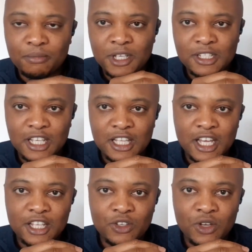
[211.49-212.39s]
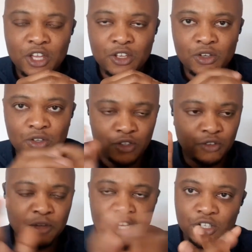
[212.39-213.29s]
Basically, I know you've
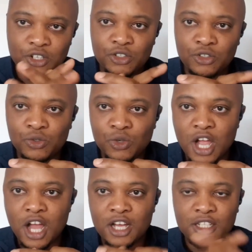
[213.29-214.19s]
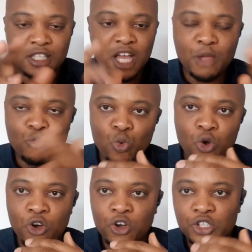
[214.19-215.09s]
mentioned you do time
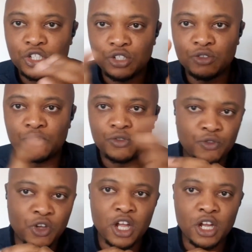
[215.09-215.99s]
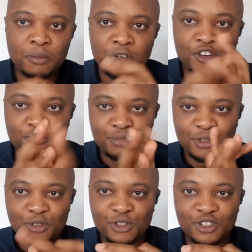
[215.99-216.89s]
wash. You've got a couple of
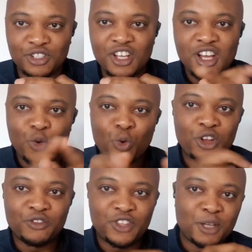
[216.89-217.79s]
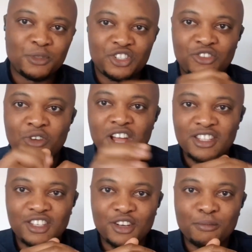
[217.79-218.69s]
books. One of them is right
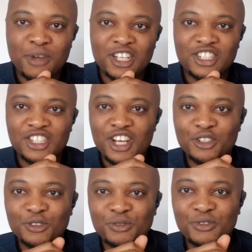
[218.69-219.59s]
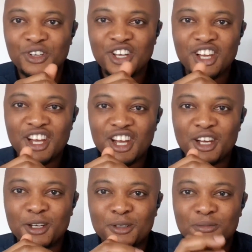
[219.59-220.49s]
here on my shelf.
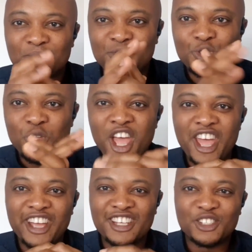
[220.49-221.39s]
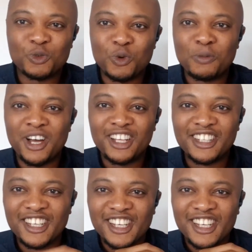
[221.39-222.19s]
To air is woman.